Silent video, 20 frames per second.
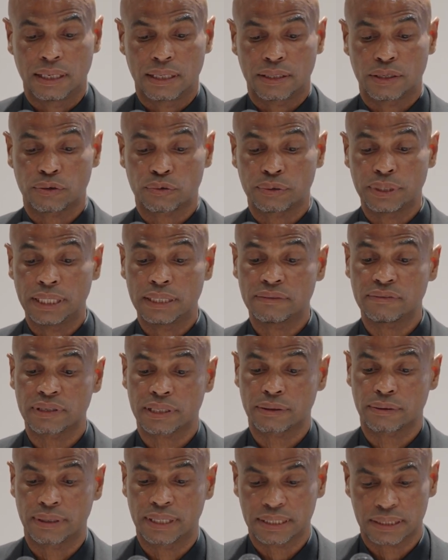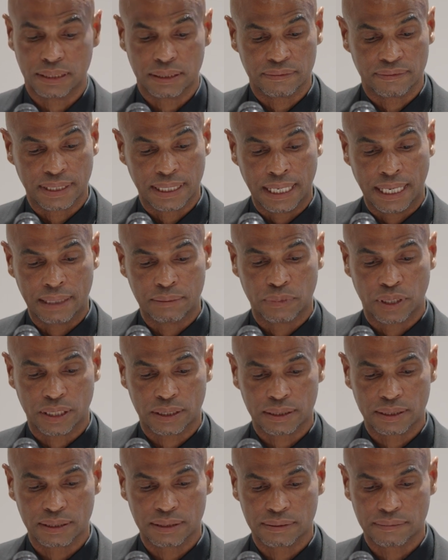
the reinvigoration of a landmark.